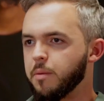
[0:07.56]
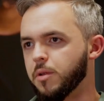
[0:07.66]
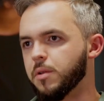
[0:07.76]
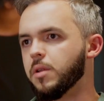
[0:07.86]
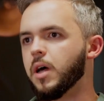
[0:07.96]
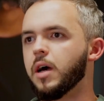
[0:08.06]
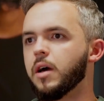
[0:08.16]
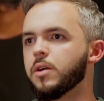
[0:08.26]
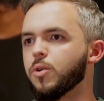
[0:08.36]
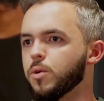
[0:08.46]
Apple,
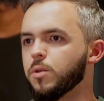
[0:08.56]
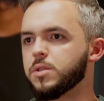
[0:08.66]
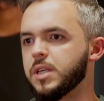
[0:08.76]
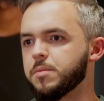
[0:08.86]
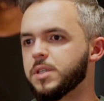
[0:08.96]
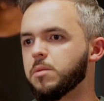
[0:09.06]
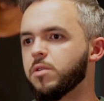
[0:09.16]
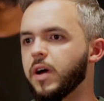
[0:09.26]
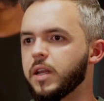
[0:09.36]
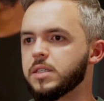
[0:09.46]
uh, Google or Samsung
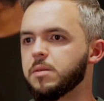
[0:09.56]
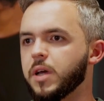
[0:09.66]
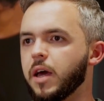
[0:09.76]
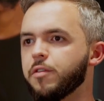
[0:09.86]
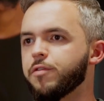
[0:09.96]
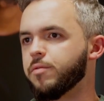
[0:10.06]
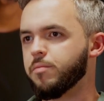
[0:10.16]
providing some kind of